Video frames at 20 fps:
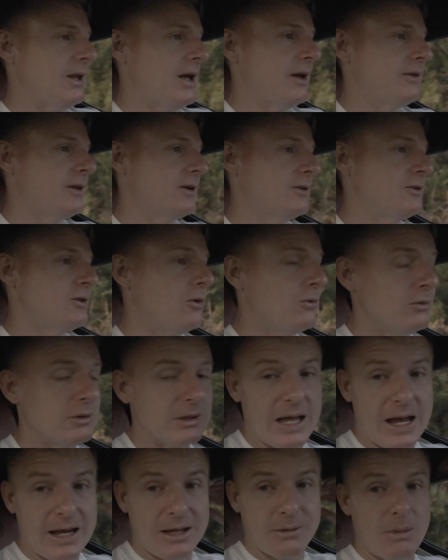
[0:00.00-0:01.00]
out there don't
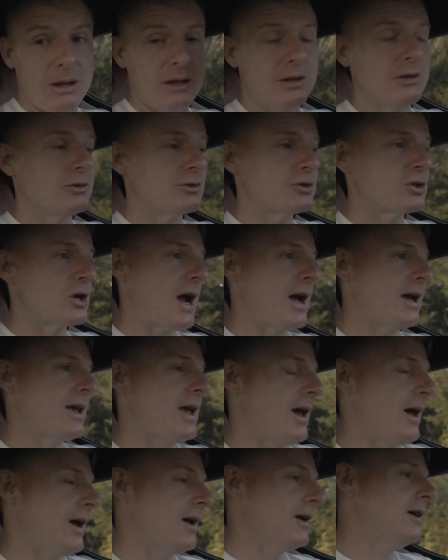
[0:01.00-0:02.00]
like my little track
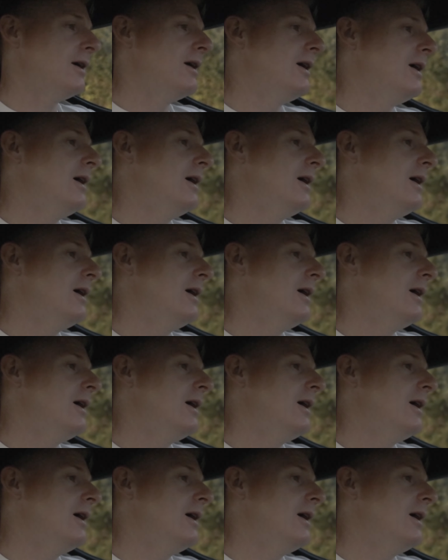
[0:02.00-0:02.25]
hat.